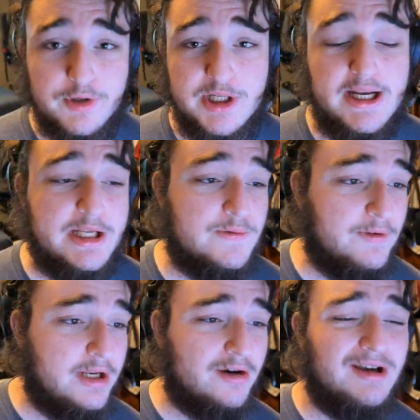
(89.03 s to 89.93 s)
today's
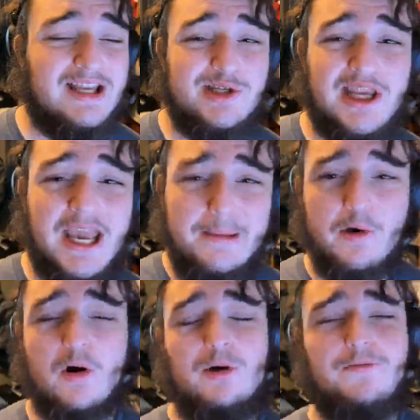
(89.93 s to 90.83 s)
video is a game
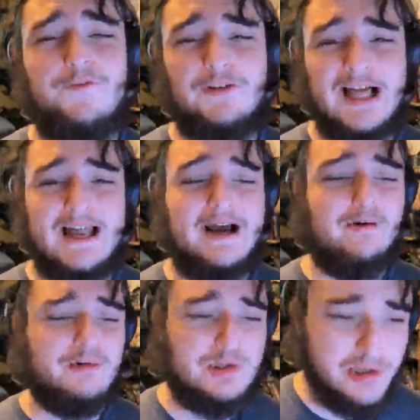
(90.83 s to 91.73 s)
called
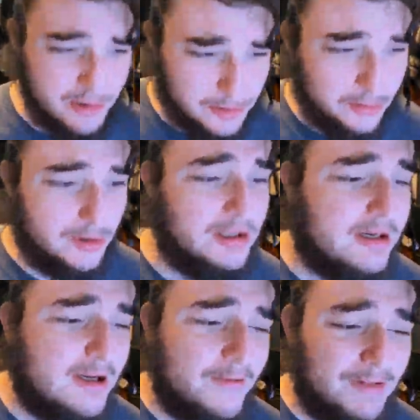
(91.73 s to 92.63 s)
Flatout 2.
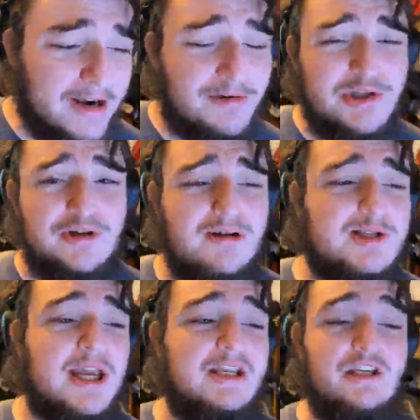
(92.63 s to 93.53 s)
Flatout 2 is
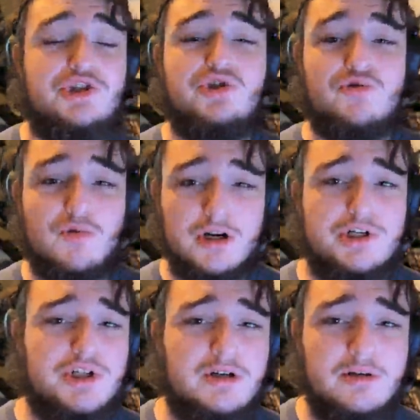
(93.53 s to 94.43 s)
a
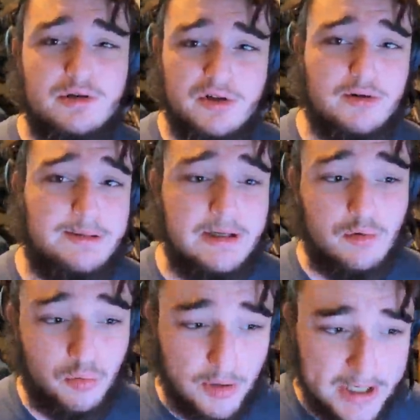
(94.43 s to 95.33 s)
destruction derby
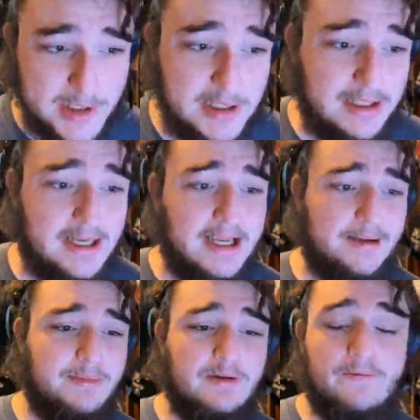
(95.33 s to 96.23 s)
racing
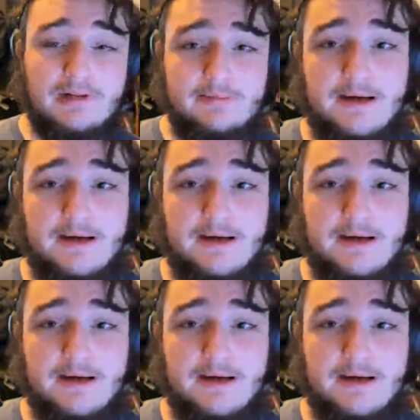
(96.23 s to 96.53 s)
game developed by